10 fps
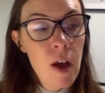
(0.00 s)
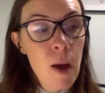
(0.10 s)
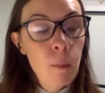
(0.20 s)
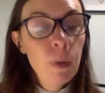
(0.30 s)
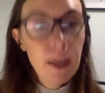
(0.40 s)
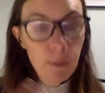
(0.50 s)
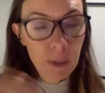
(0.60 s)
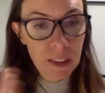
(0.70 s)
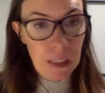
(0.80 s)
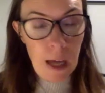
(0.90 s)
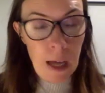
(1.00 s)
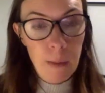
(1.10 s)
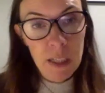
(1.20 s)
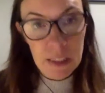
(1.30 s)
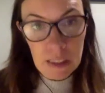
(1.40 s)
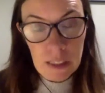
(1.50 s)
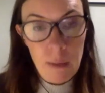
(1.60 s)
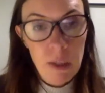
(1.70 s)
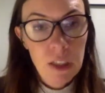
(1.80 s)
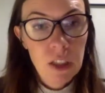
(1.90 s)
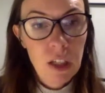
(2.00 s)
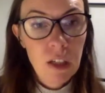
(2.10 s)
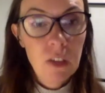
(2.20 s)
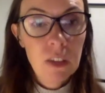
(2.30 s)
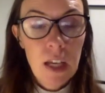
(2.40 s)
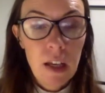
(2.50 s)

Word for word: But then once your habit is established, like you say,